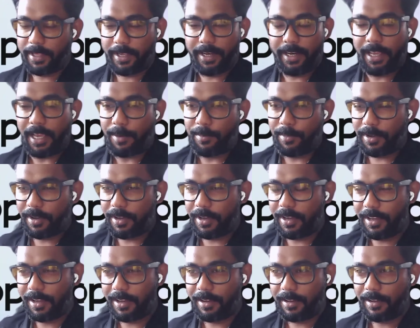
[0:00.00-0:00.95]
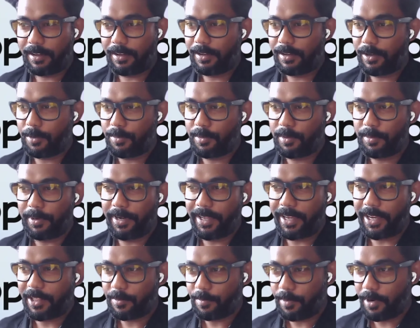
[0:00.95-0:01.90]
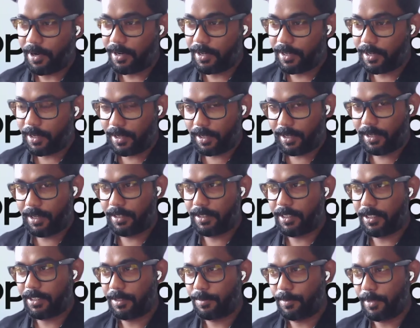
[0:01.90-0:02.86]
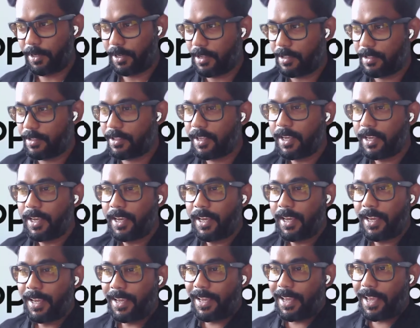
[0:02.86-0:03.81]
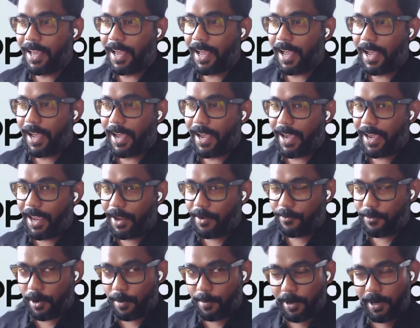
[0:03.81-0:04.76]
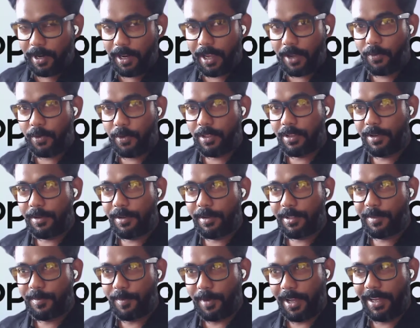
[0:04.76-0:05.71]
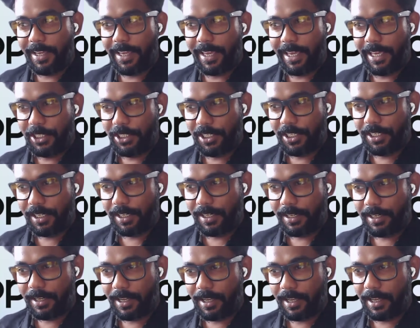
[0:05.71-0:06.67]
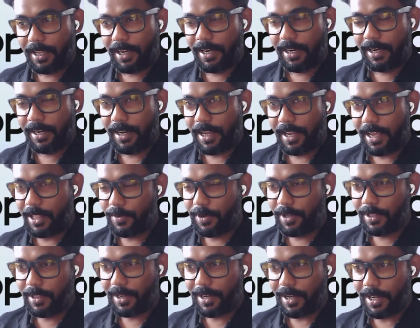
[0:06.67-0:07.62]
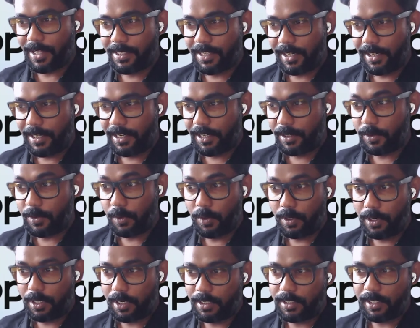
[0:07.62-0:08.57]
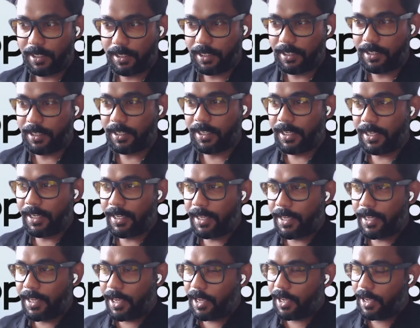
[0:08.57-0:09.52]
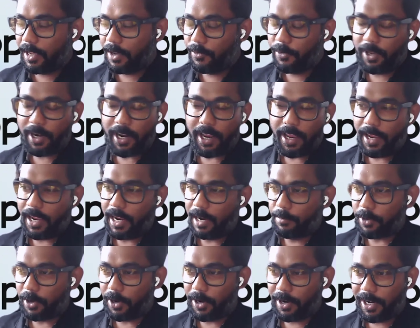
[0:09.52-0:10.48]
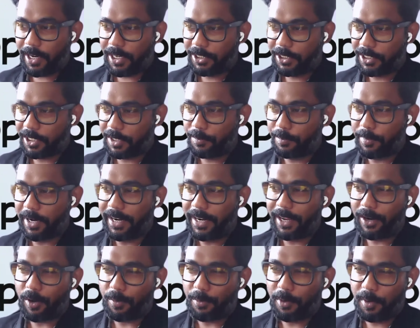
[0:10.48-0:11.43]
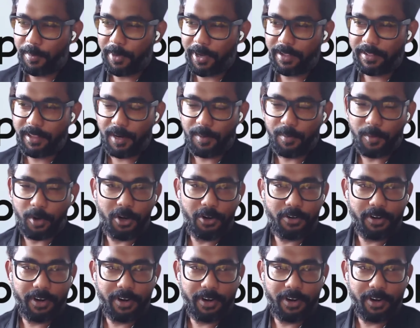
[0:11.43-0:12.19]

Basically, I'm a here observability expert. Just because I was a Splunk engineer and as well as a consultant, core consultant, where I helped organization build and optimize their